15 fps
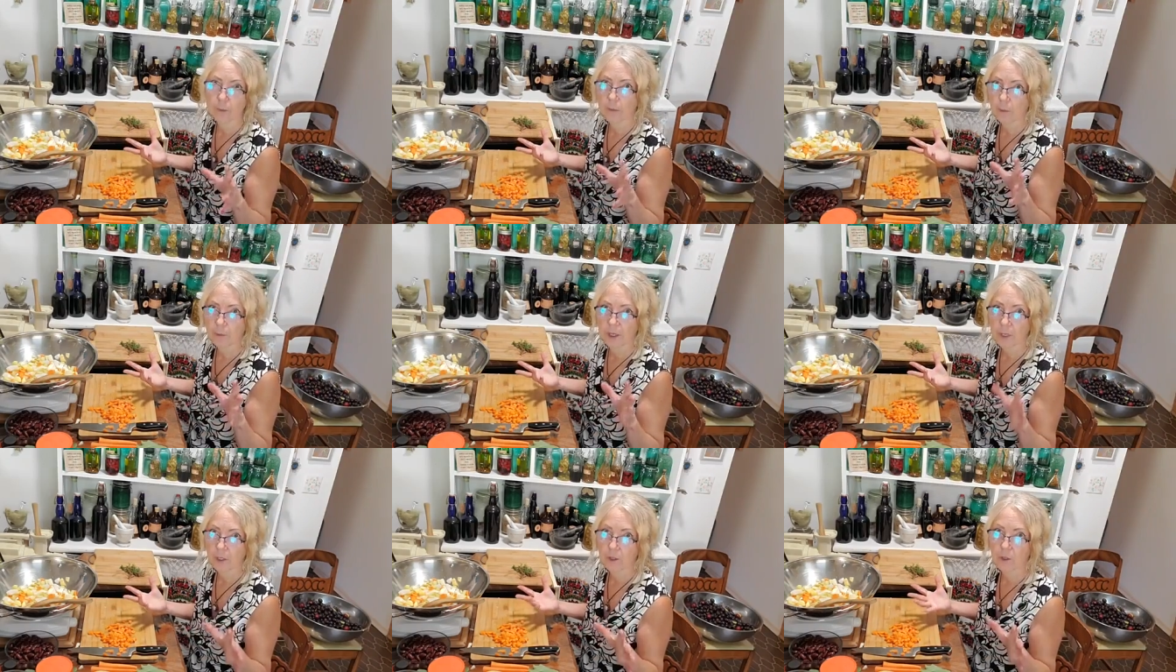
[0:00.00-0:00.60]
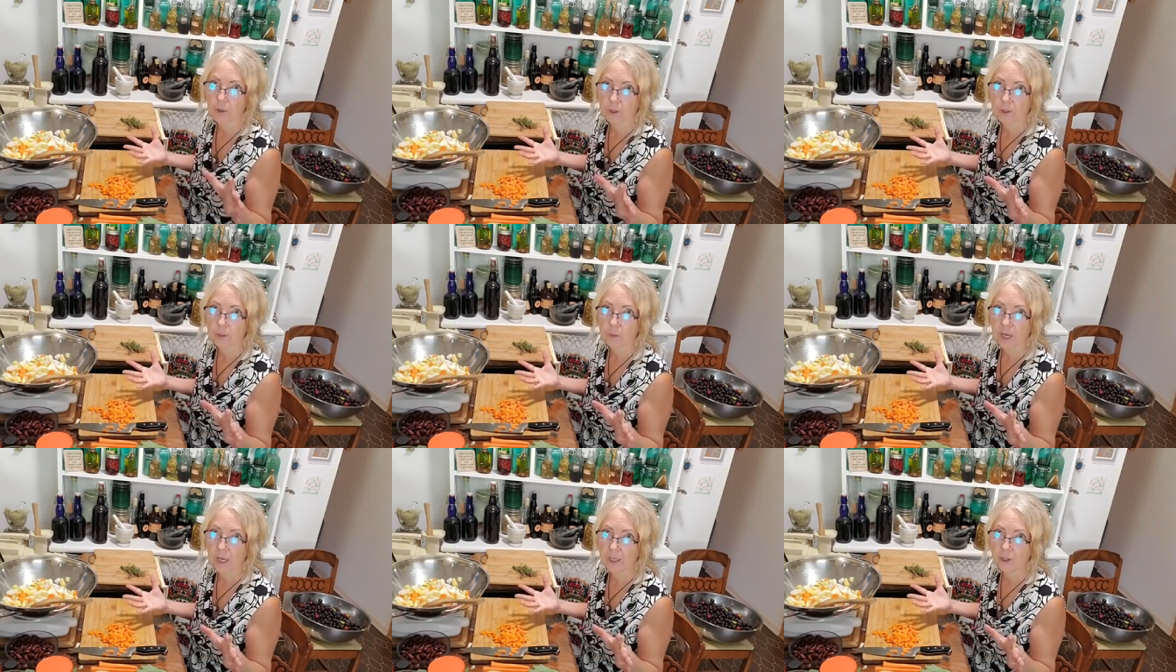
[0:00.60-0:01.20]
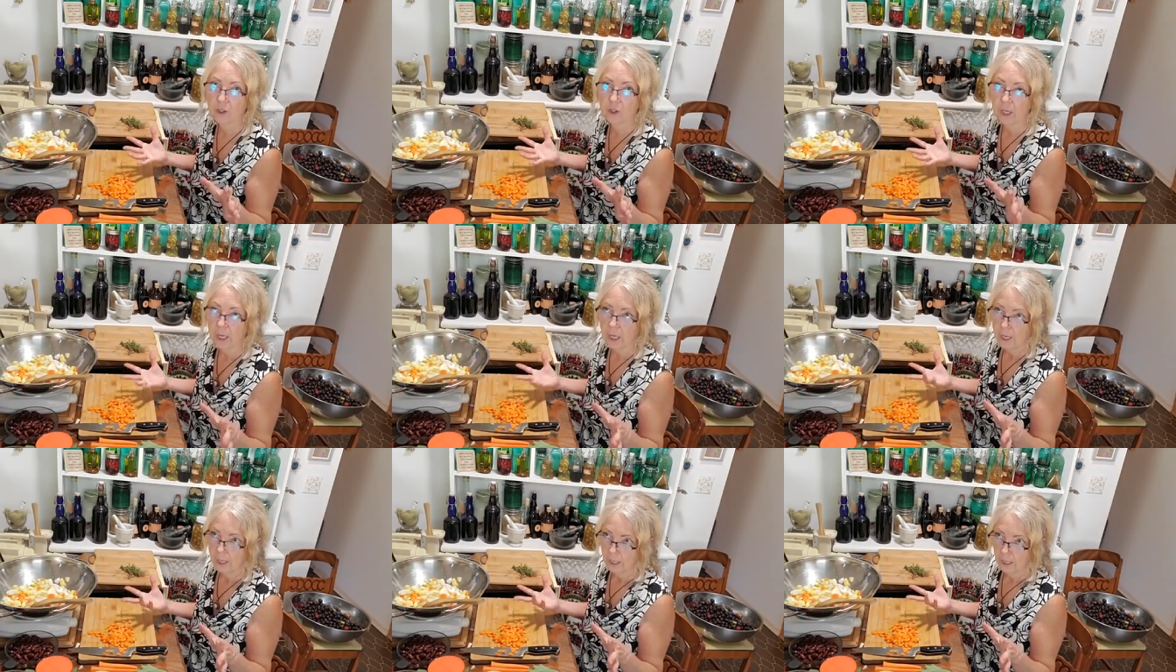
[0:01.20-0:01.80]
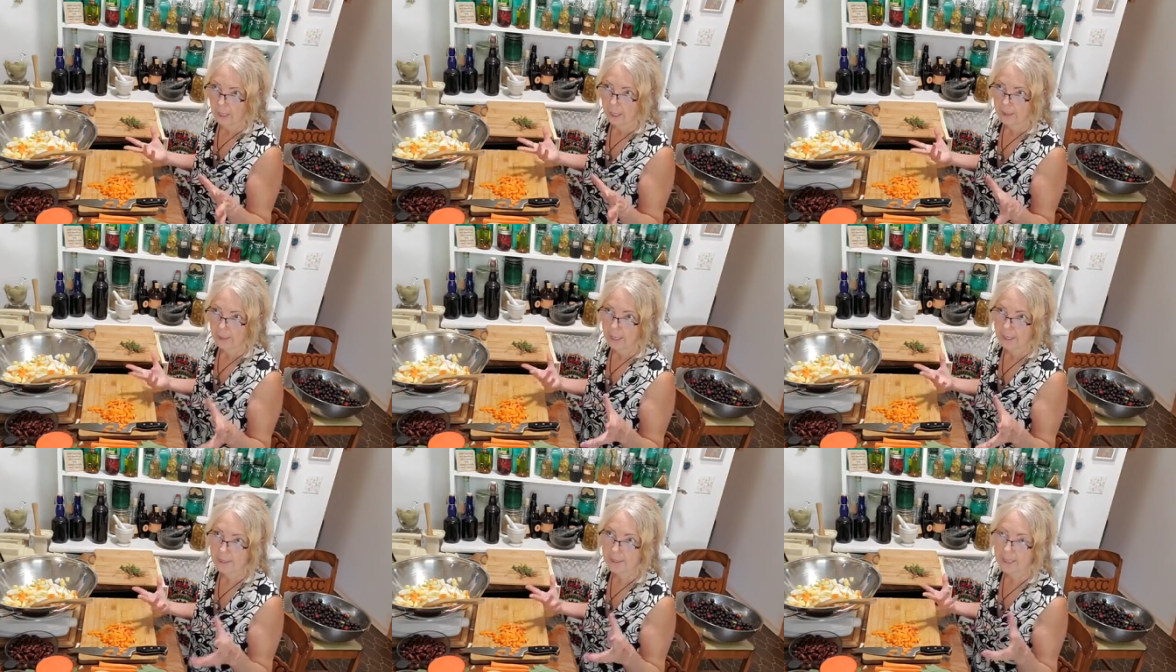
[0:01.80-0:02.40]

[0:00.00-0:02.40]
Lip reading: prepared horseradish, and that